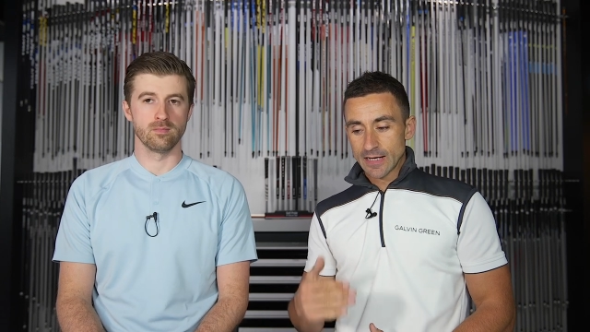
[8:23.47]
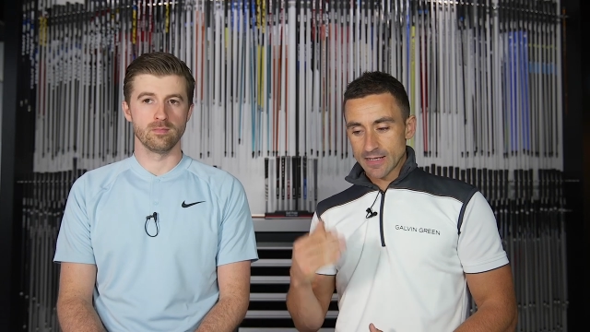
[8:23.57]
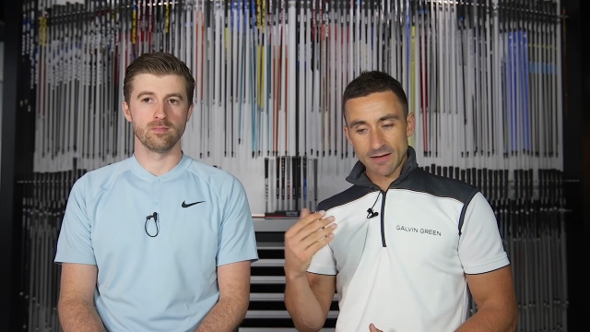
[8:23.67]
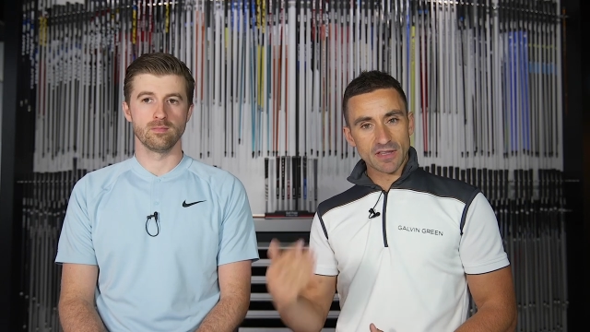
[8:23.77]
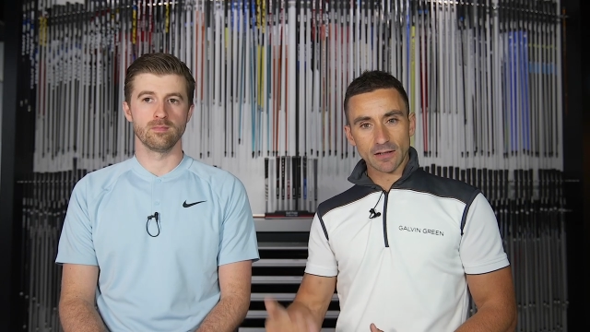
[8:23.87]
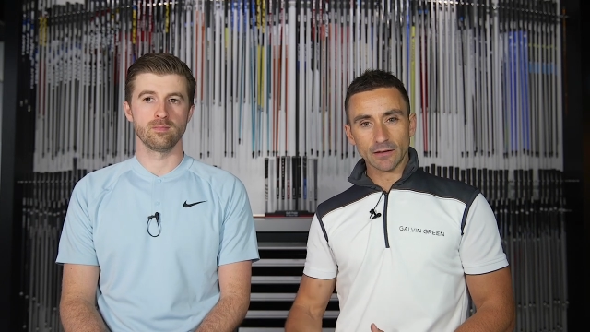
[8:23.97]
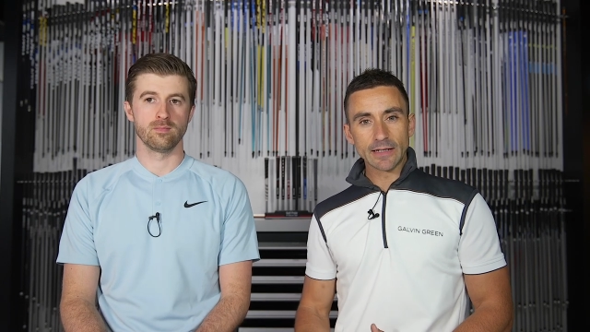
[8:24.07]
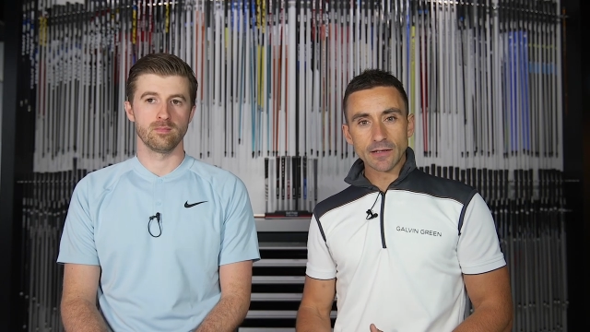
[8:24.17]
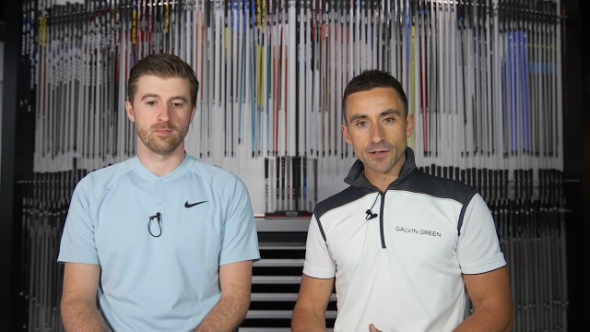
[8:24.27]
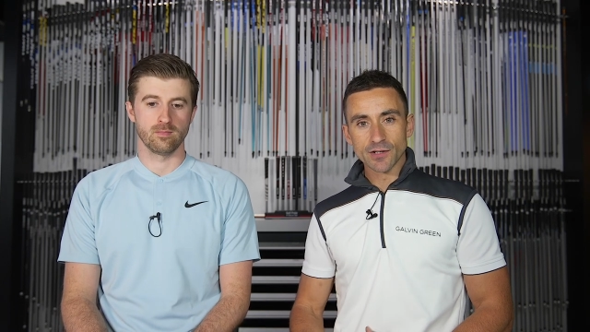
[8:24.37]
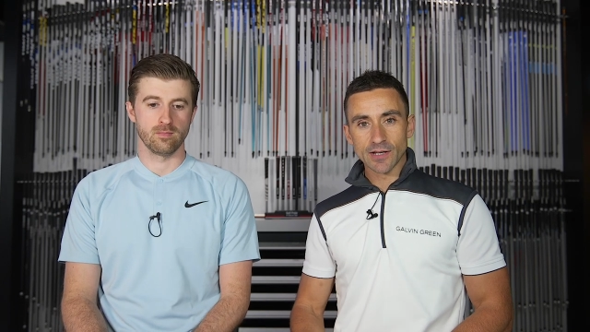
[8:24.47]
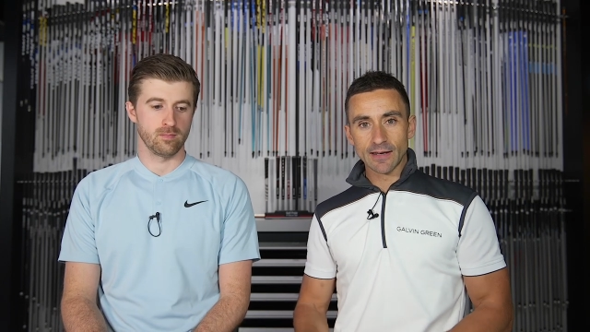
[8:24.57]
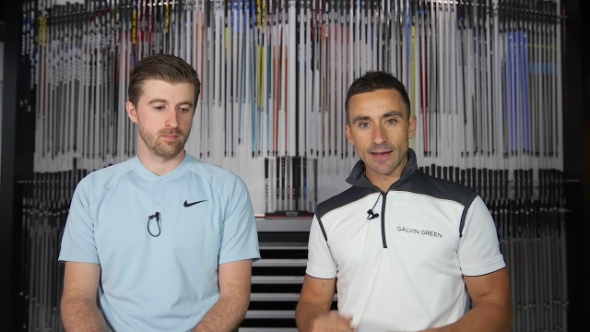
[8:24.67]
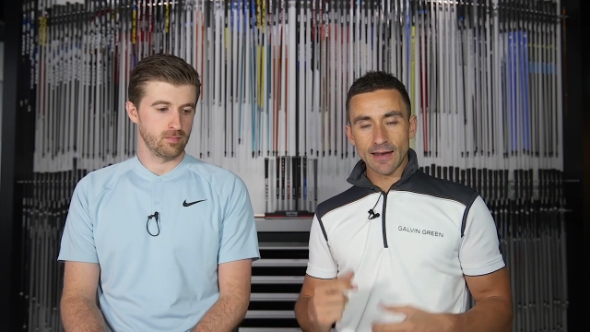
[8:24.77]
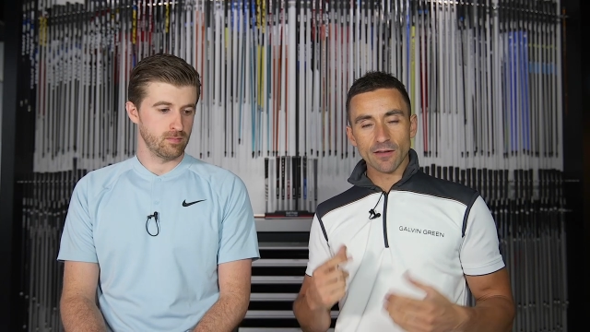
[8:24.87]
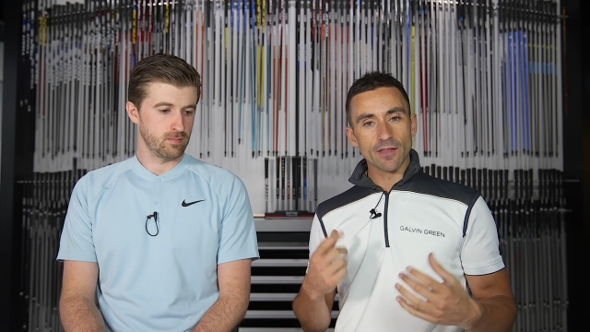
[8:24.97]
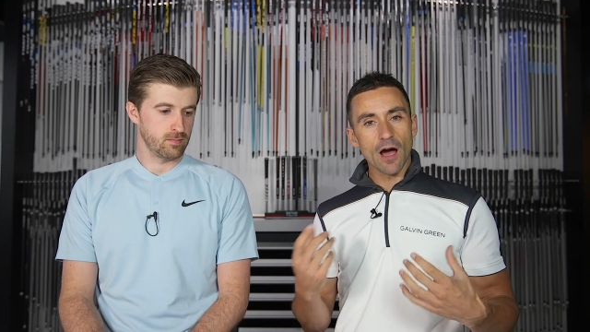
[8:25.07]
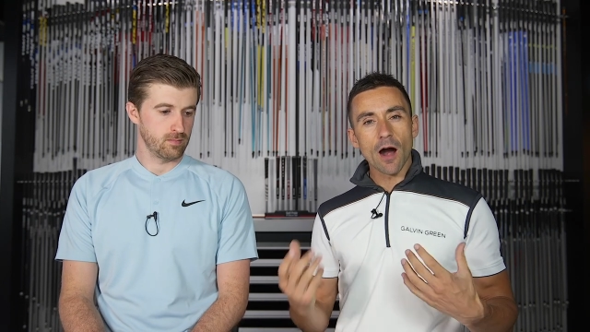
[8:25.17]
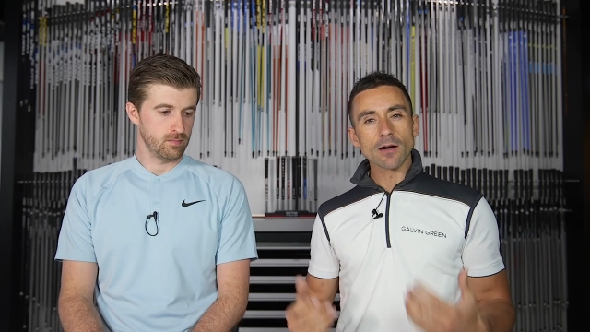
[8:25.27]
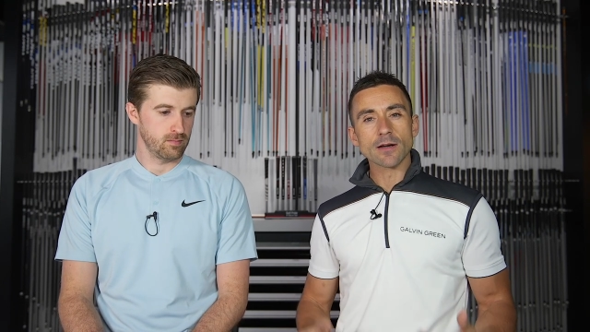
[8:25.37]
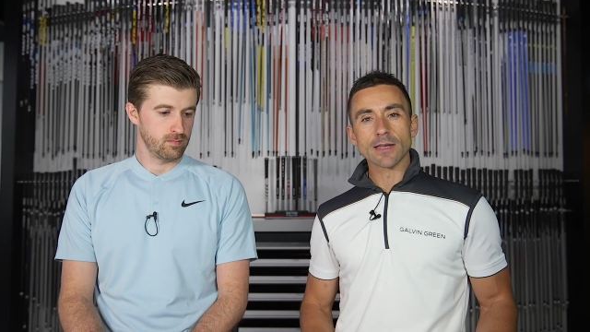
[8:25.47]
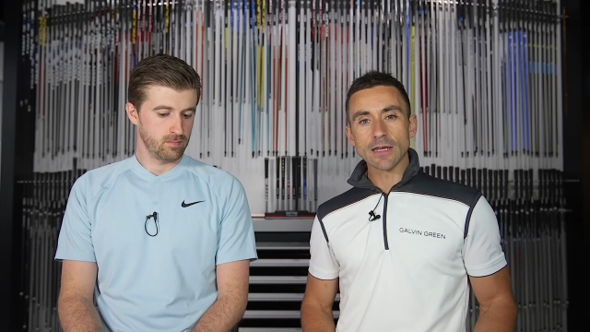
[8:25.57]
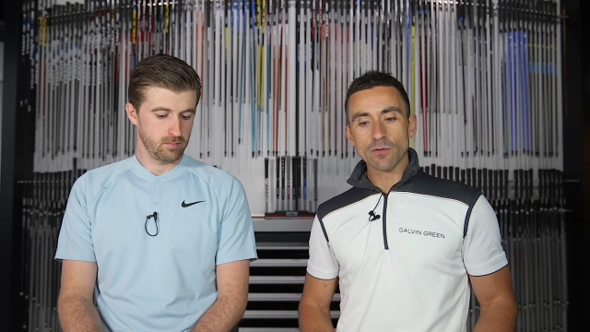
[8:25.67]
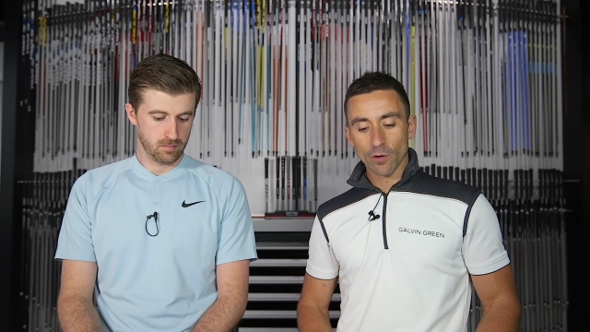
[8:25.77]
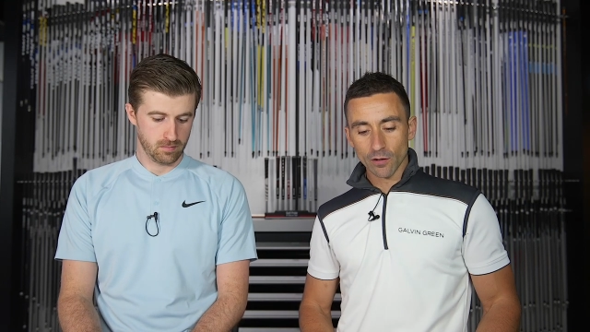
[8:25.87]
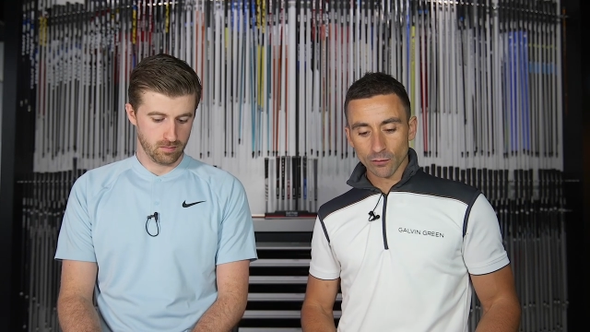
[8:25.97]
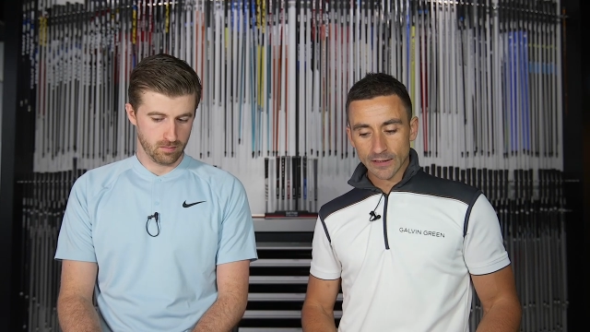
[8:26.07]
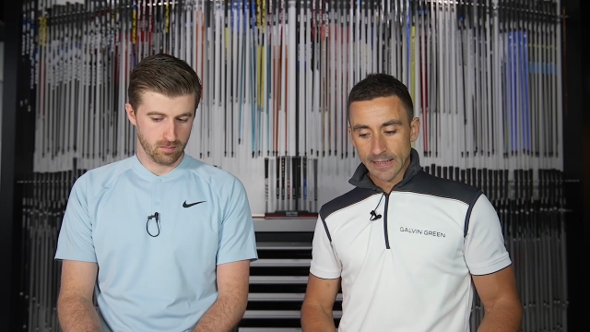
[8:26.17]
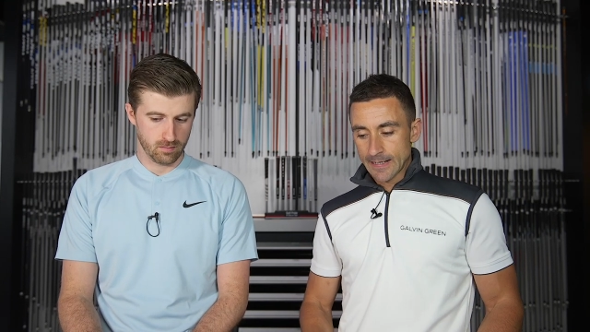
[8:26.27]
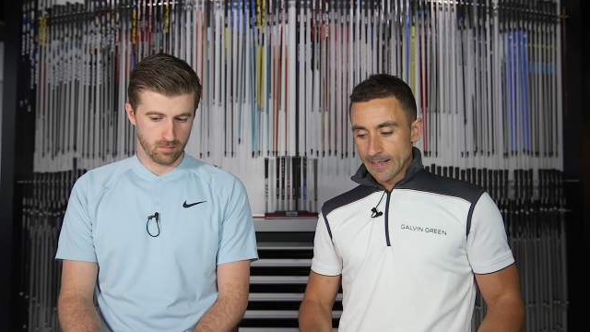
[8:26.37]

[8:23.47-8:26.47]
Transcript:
Speaker 1: some of the leaders in, in the R and D world.